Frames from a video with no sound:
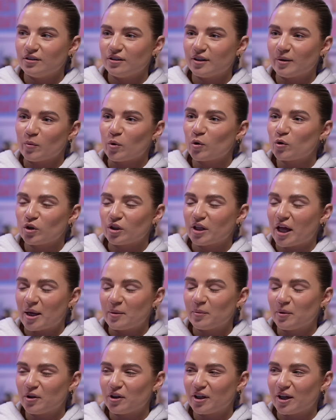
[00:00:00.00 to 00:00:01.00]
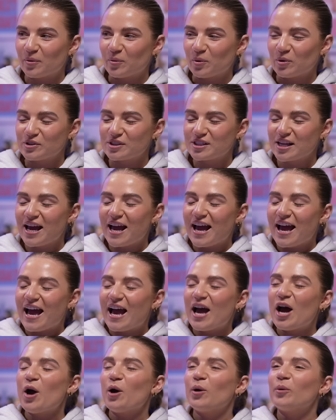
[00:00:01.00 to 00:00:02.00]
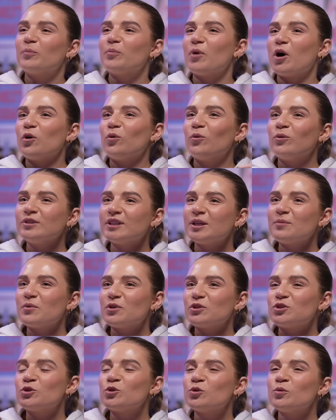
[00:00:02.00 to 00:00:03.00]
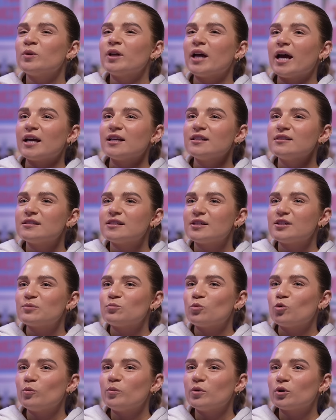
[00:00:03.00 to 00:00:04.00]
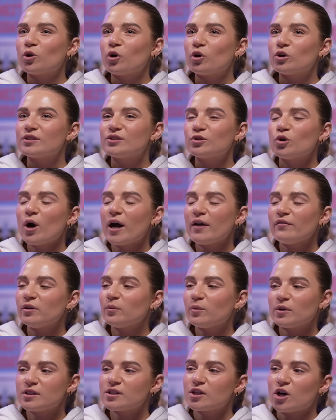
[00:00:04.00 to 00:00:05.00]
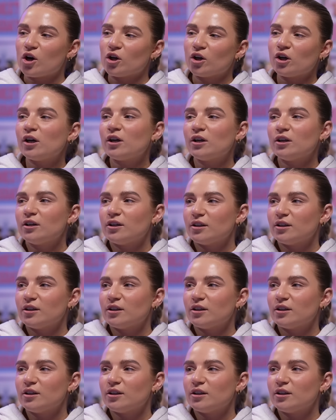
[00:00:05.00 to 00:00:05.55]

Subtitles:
I'm not going to lie about it. Yeah, it was. But only, do you know what it is? It's more because not everyone's a hugger.